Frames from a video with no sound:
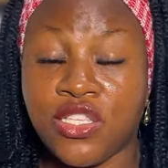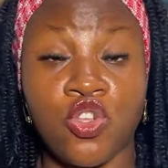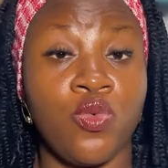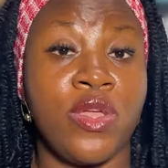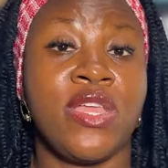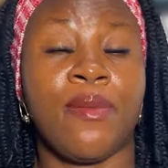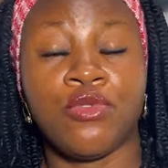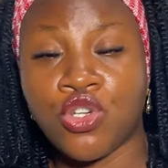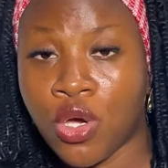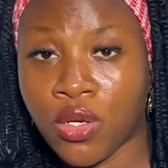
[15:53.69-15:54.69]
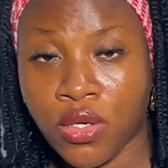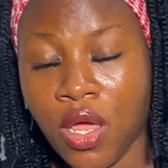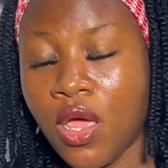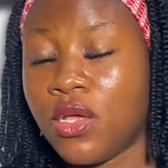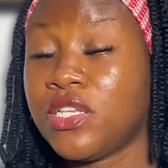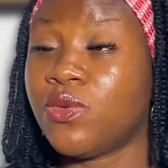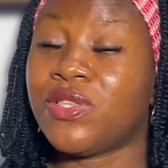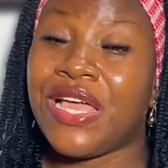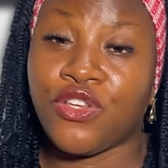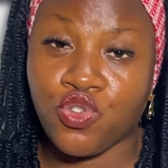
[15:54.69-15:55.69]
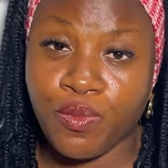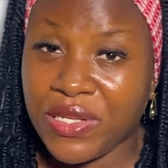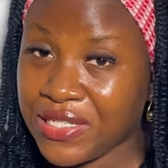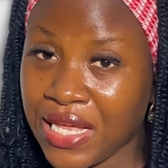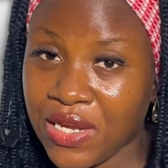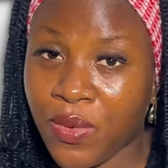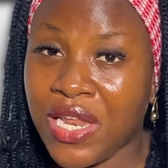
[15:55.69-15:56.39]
So when I'm done, this is what I do personally.